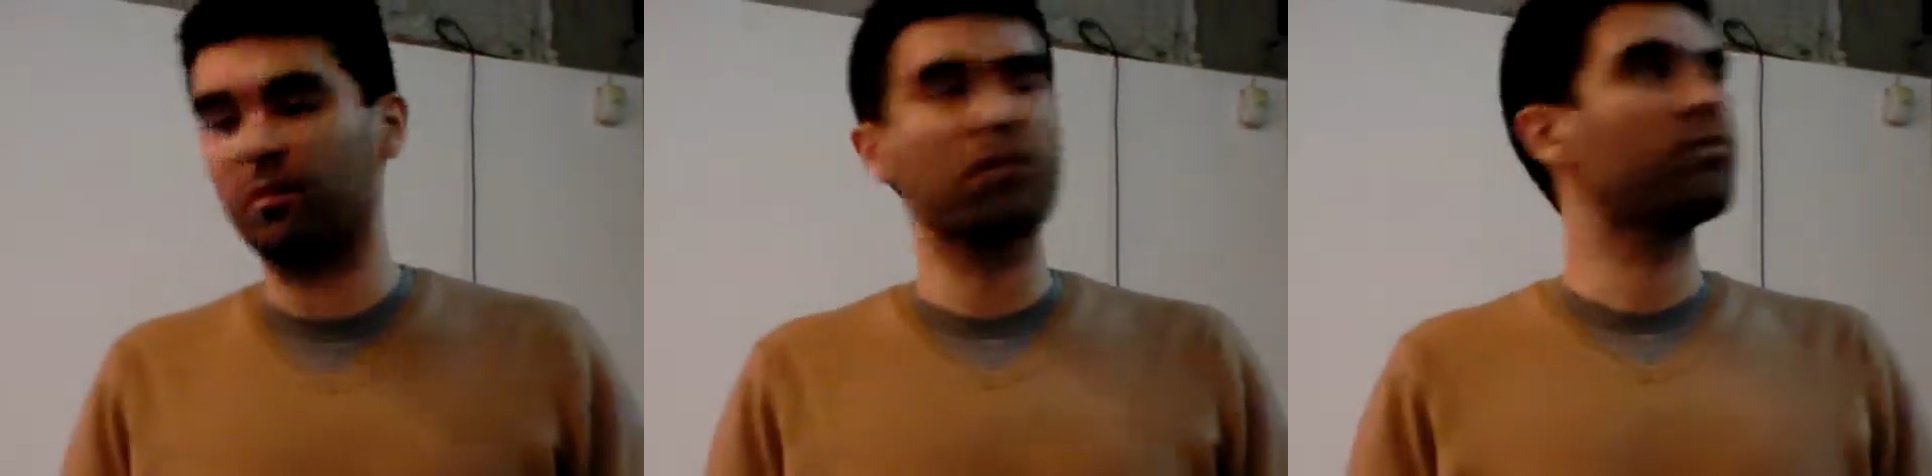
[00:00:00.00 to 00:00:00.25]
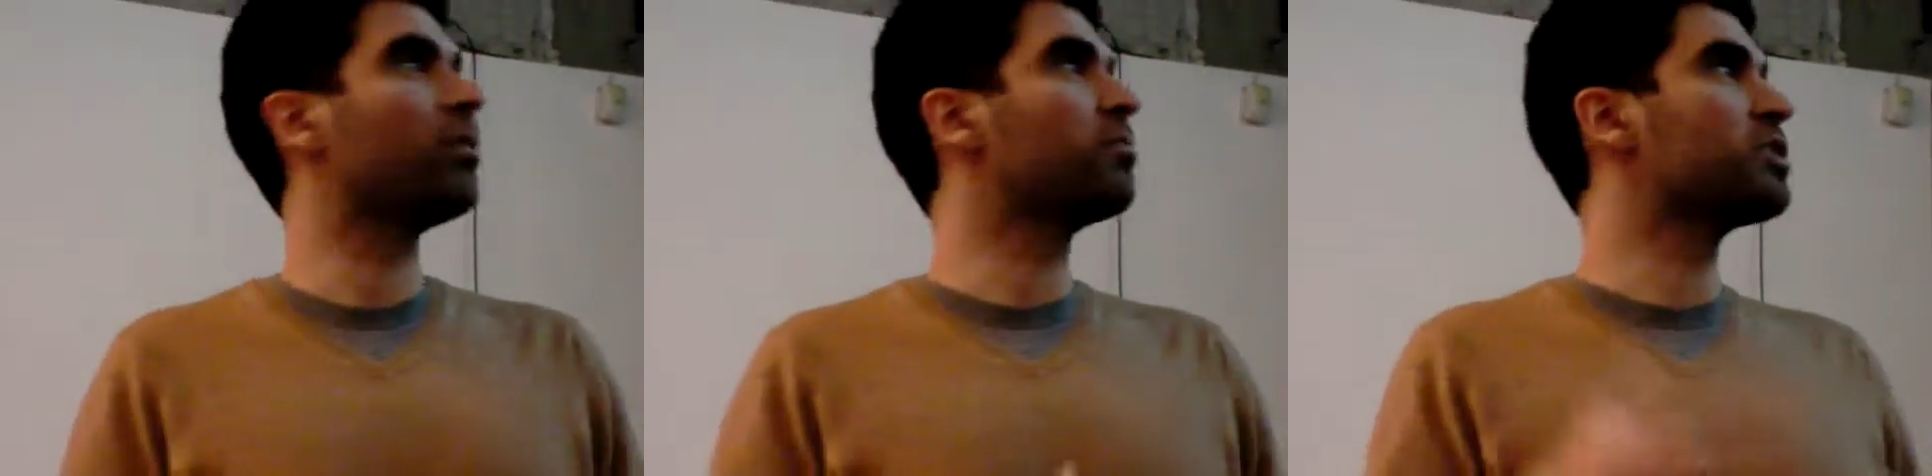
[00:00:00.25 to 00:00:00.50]

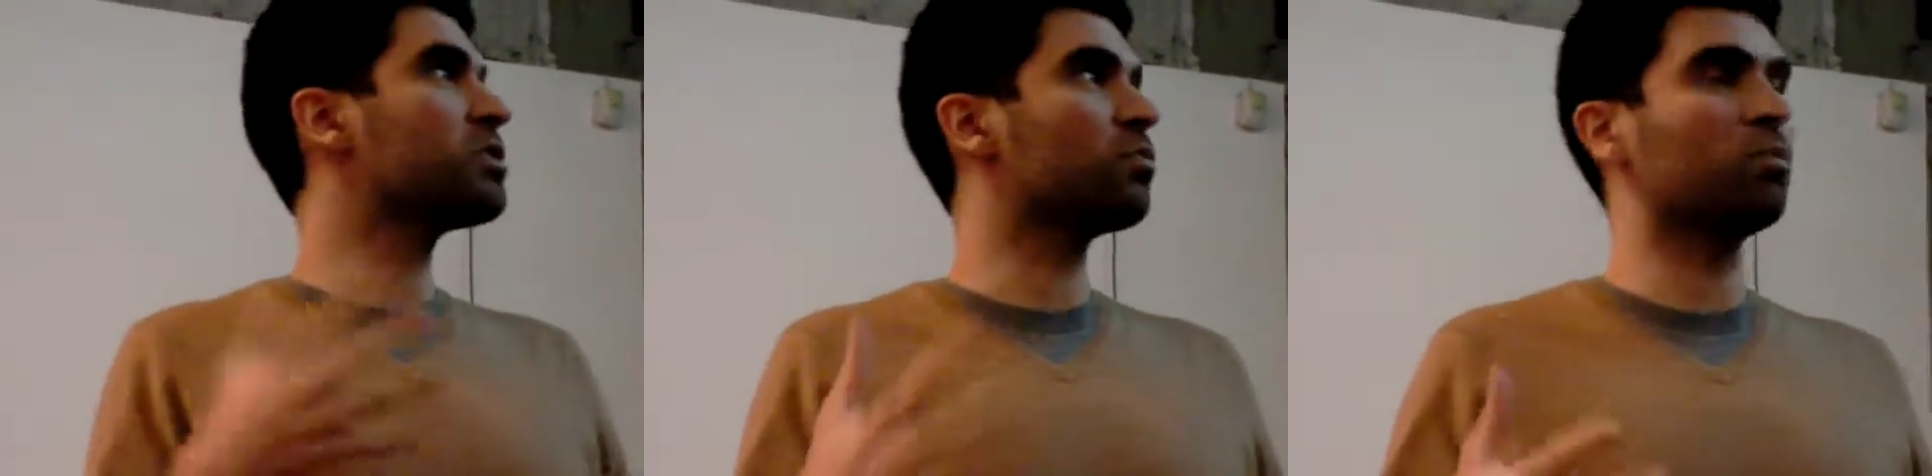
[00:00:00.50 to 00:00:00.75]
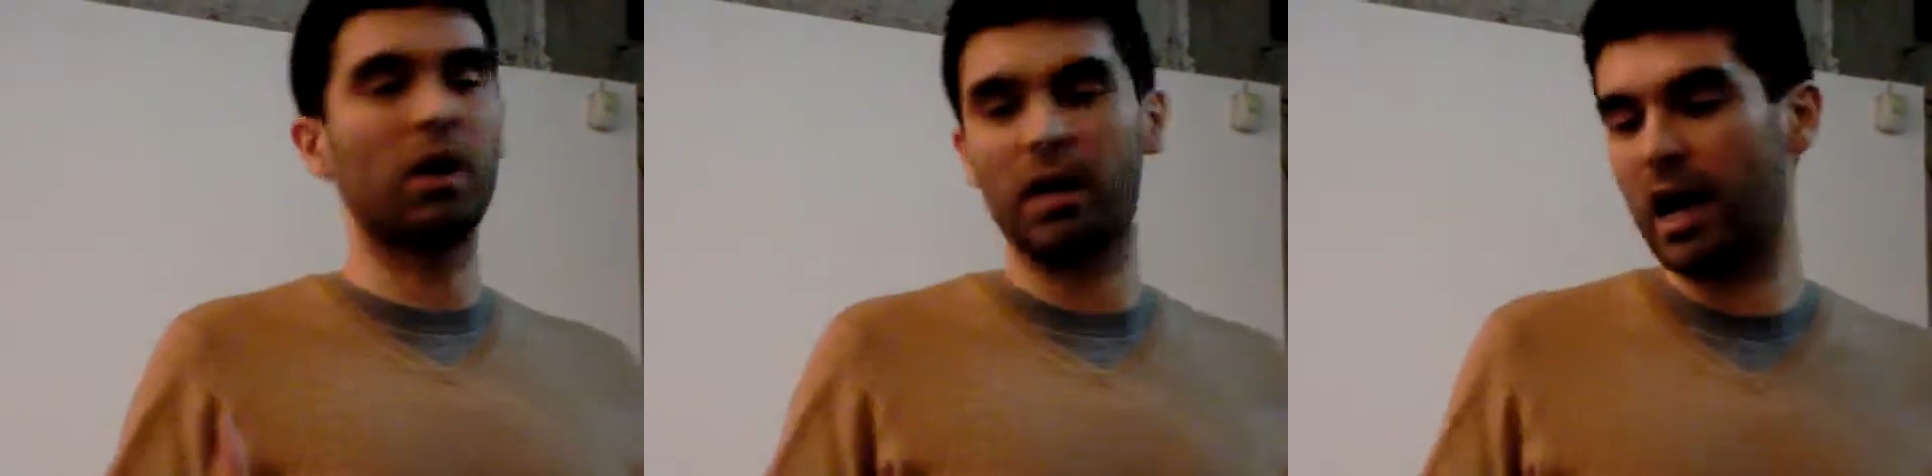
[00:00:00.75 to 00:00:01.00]
from just
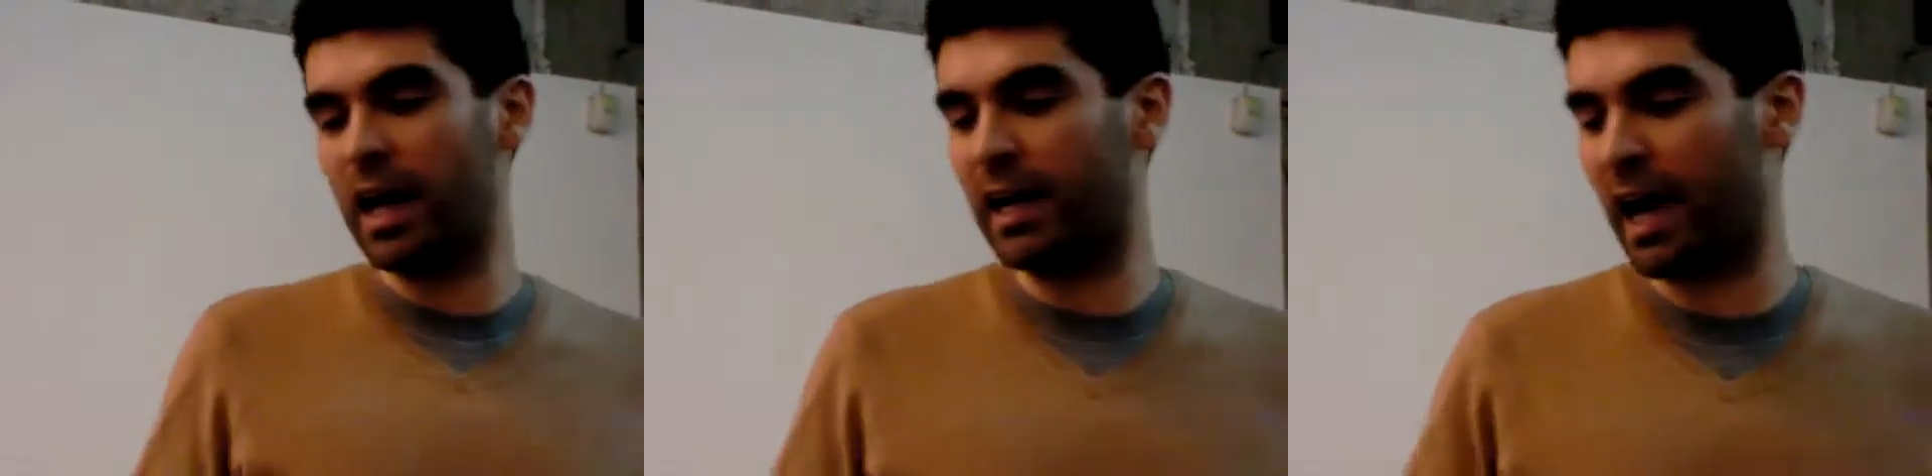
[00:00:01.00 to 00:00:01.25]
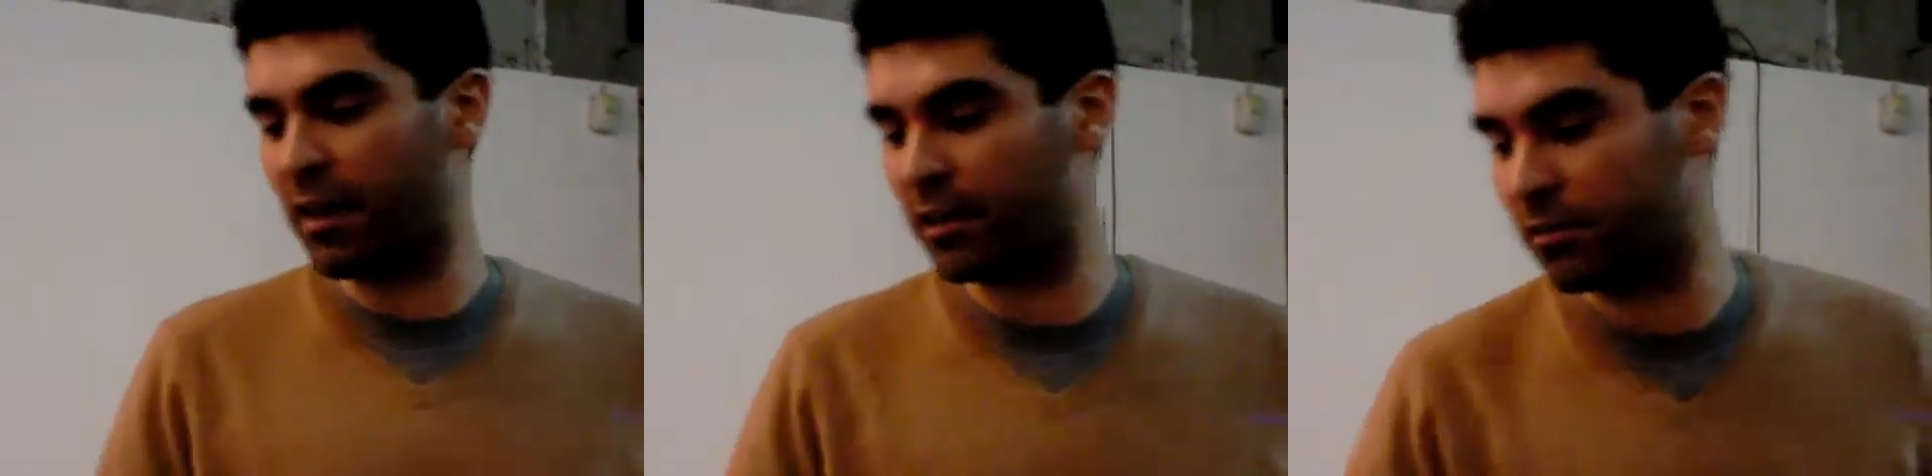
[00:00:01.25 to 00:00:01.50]
what I
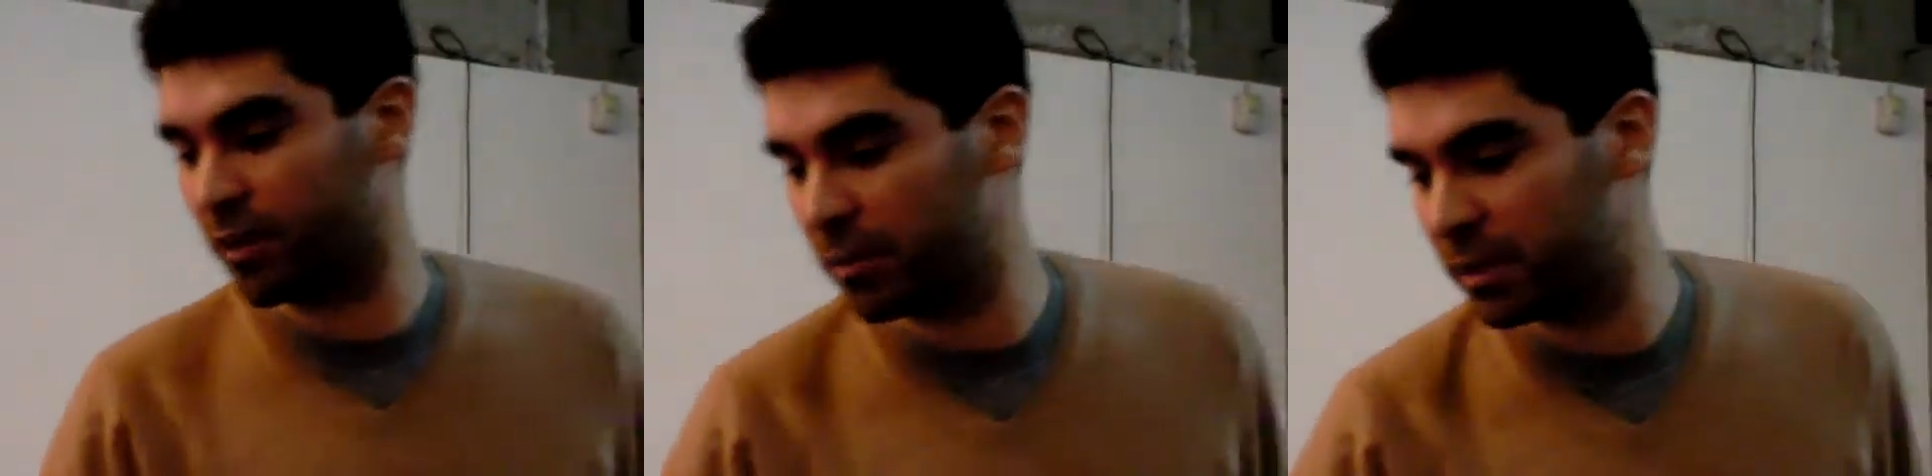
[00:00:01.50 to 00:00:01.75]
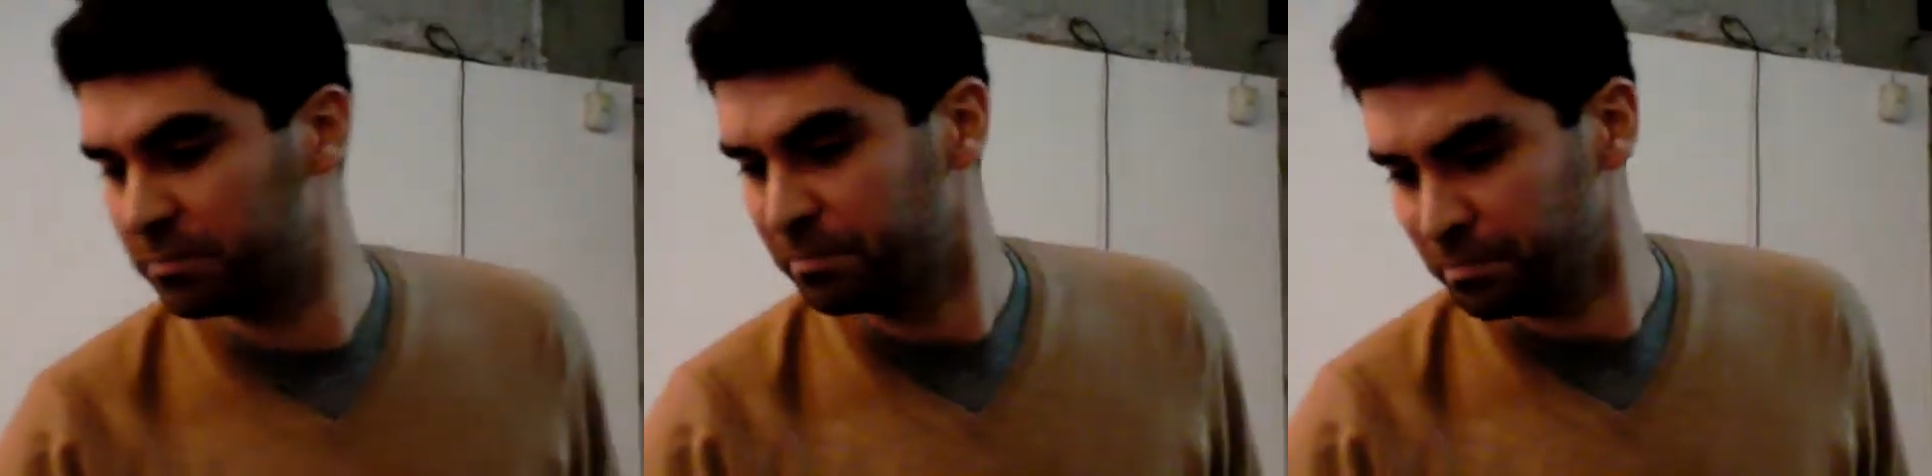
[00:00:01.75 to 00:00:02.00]
gathered from it.